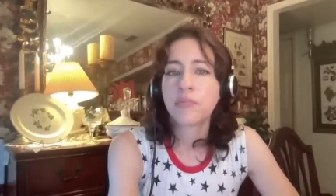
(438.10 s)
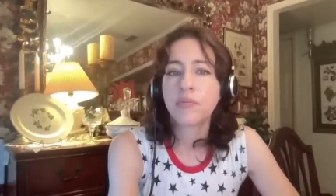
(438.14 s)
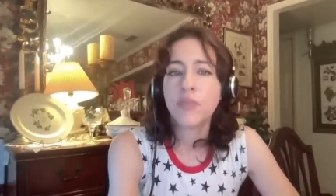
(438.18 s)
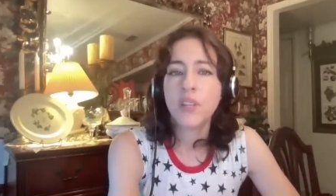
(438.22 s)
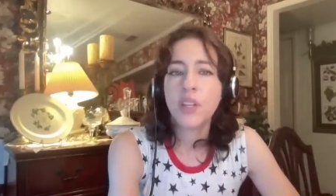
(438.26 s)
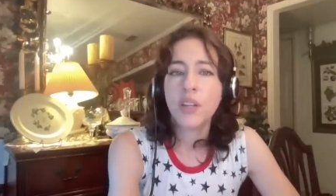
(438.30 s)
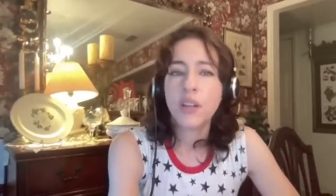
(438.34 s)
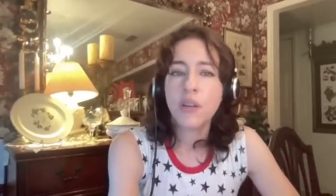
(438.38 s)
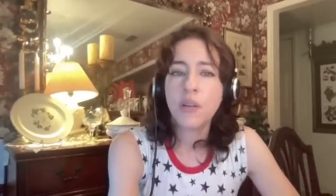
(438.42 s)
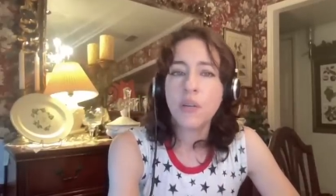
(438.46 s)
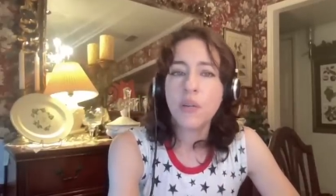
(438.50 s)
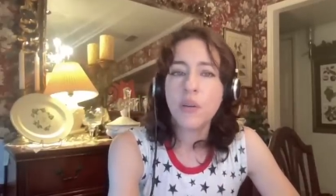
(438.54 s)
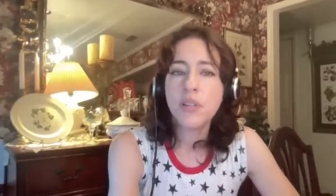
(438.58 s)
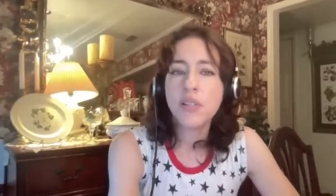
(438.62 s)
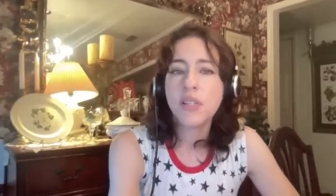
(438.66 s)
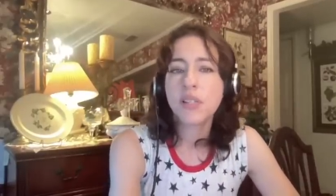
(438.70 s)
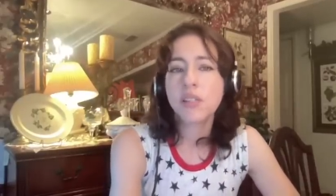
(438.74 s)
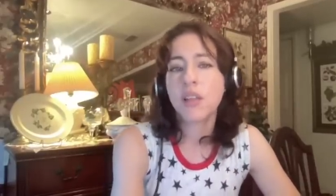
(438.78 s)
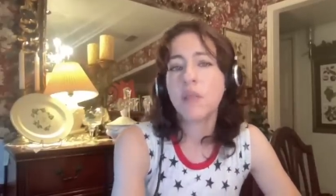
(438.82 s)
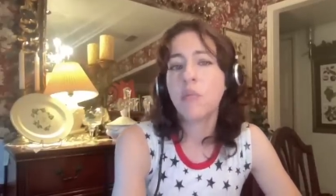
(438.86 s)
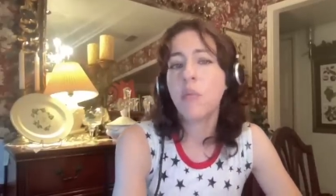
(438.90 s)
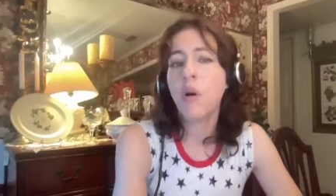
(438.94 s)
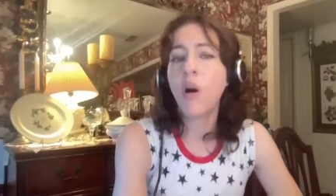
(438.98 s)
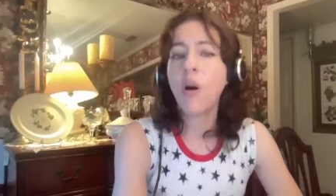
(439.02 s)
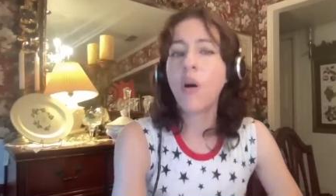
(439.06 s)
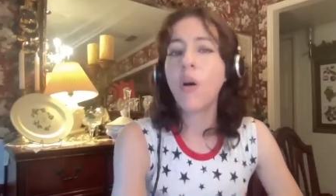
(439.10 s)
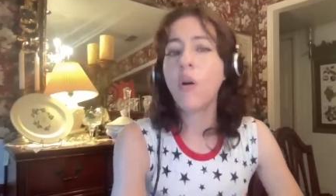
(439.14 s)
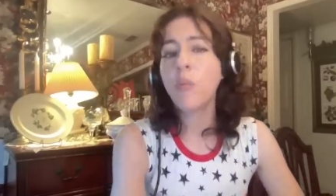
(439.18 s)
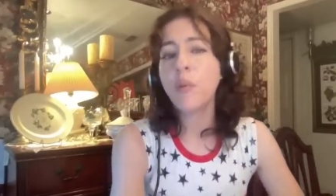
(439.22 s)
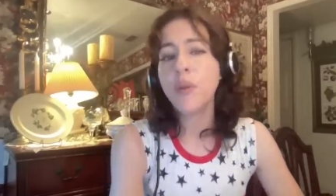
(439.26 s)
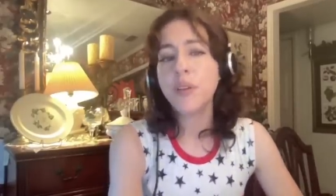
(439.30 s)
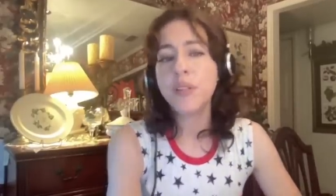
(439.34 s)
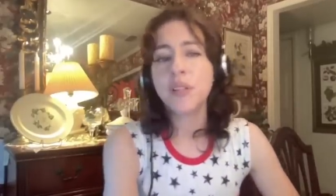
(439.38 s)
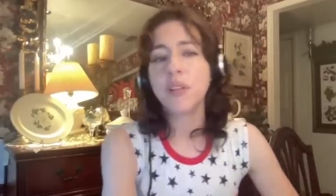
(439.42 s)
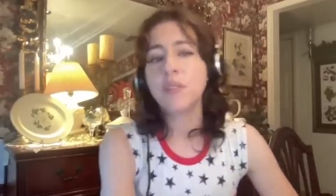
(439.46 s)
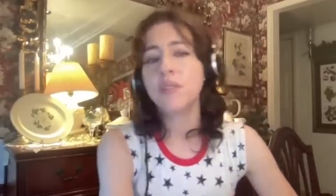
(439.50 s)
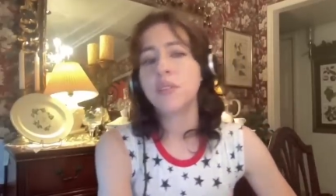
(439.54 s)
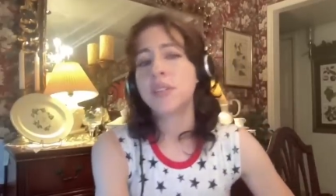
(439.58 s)
You know, he says, I'm
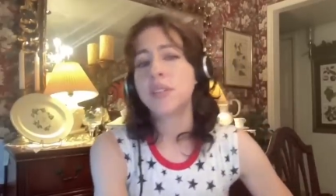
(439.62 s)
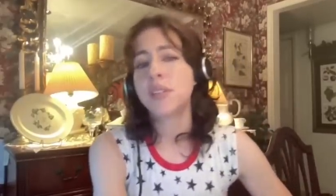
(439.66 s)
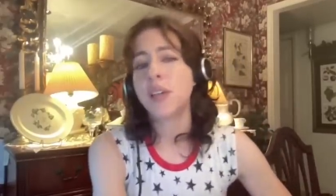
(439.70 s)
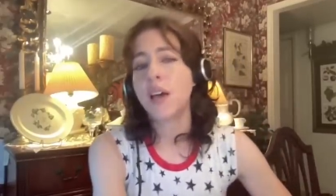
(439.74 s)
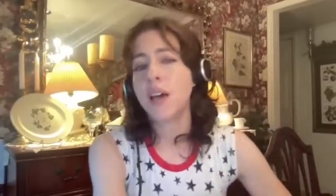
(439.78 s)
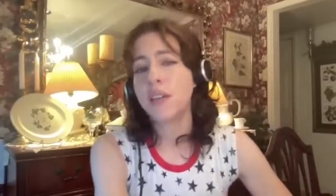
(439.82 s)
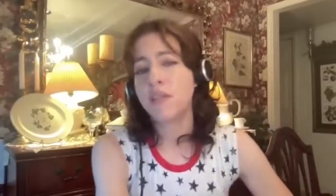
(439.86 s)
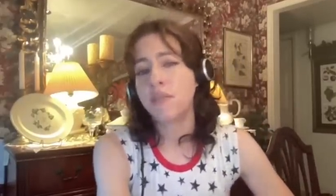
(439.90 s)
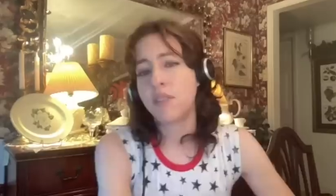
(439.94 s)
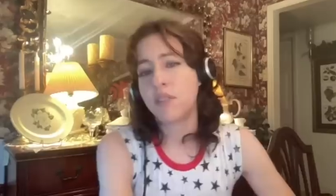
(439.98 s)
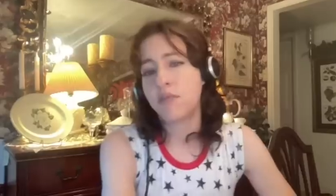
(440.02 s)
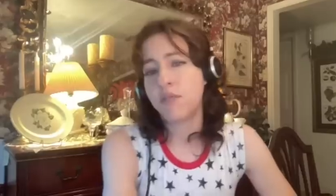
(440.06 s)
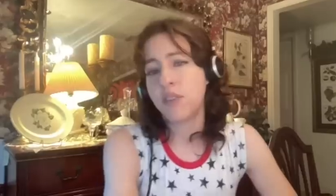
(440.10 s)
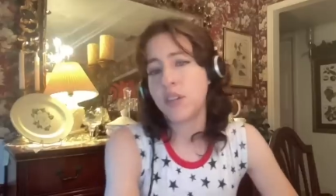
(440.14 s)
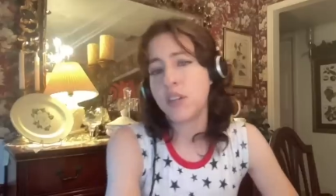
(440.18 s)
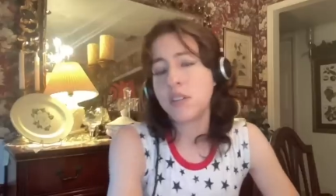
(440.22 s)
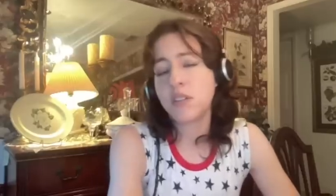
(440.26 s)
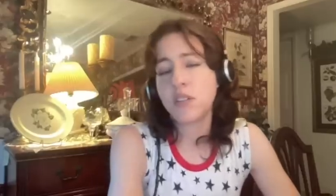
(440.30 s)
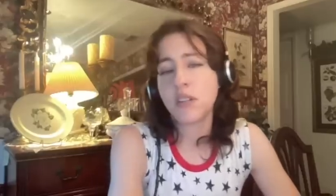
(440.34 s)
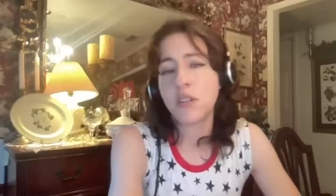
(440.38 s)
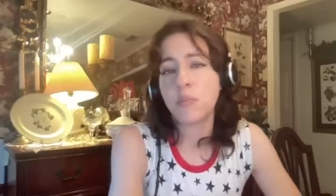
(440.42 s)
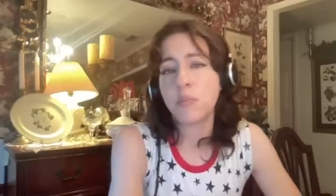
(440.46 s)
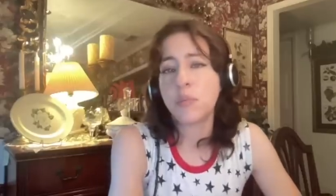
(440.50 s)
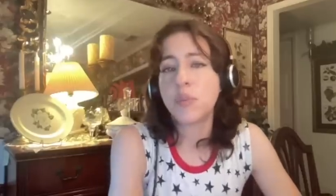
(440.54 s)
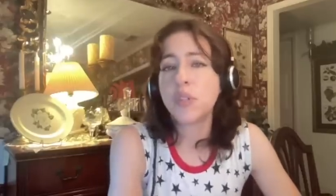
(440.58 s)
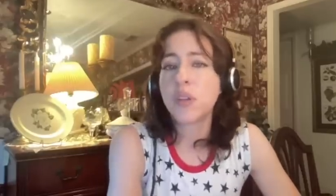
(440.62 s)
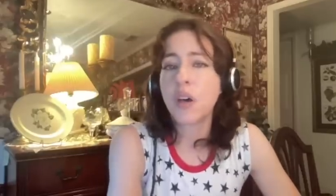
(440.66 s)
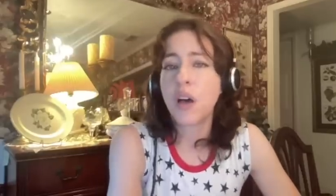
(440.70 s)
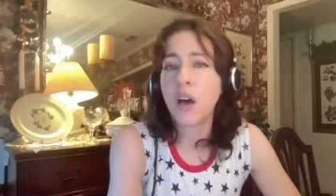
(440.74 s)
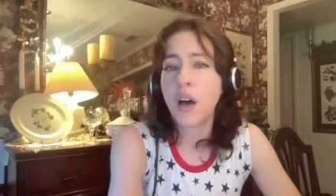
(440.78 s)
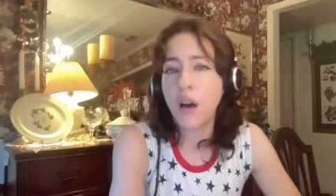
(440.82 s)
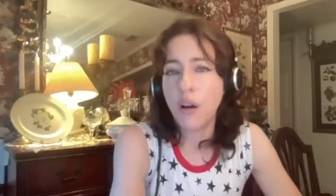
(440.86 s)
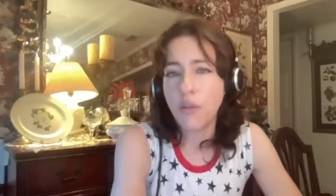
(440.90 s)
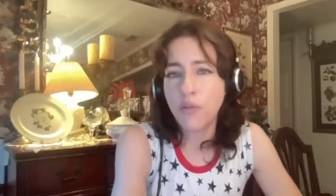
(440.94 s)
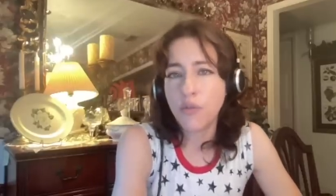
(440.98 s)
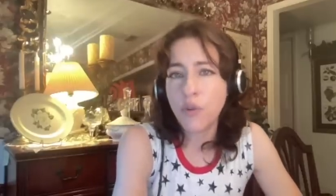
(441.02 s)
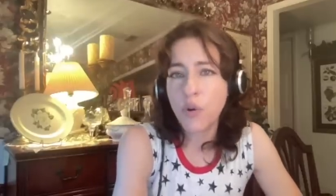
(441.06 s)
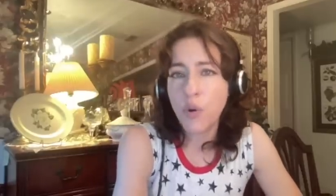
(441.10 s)
always on the side of the victims,
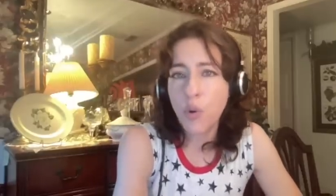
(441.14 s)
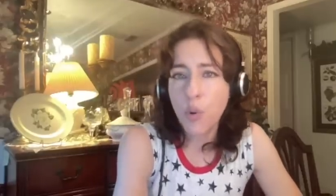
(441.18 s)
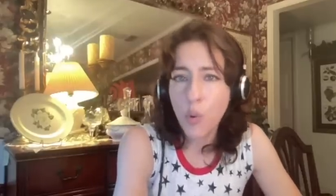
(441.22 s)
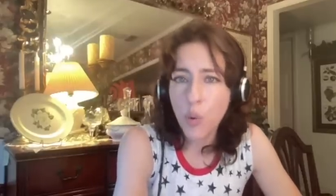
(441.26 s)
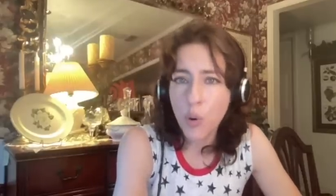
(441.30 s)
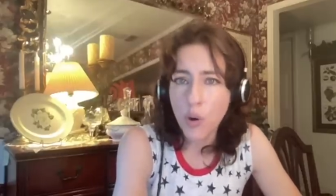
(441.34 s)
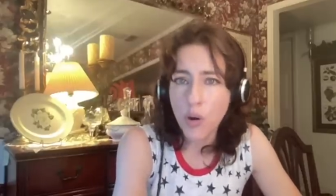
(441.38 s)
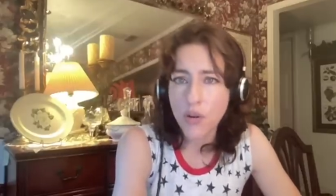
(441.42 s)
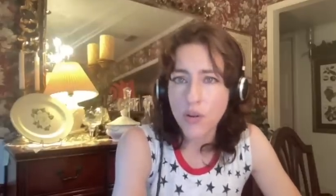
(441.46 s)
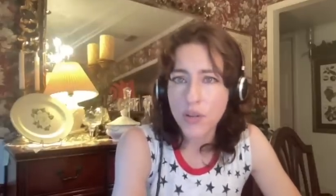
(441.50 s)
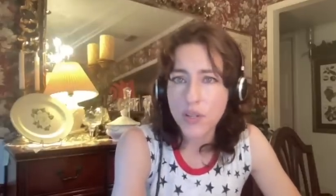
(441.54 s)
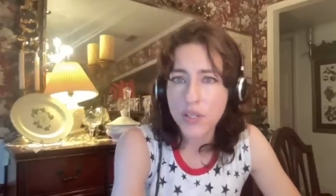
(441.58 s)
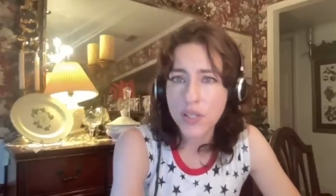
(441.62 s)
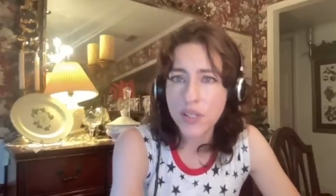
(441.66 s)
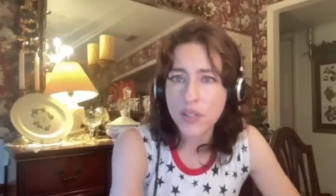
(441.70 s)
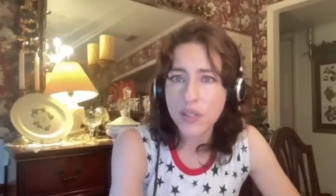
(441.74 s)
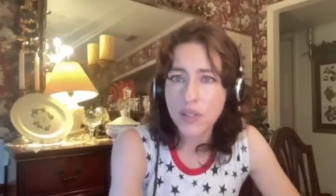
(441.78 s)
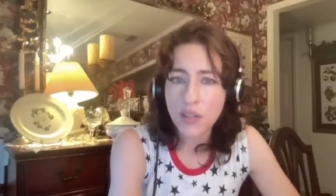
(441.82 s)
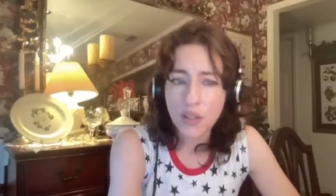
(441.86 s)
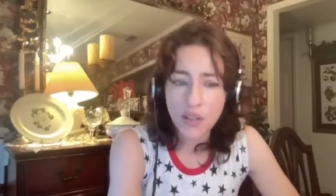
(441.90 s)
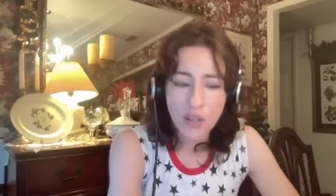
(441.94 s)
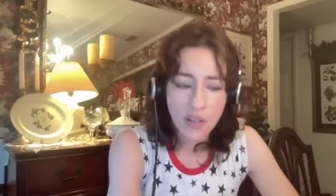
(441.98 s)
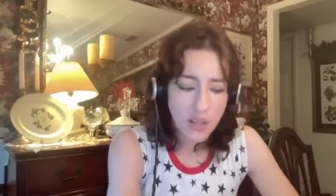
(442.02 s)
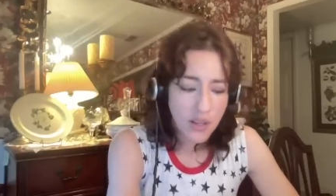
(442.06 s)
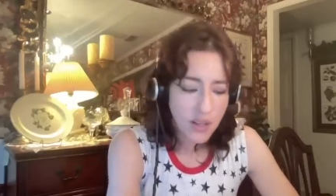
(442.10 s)
of course.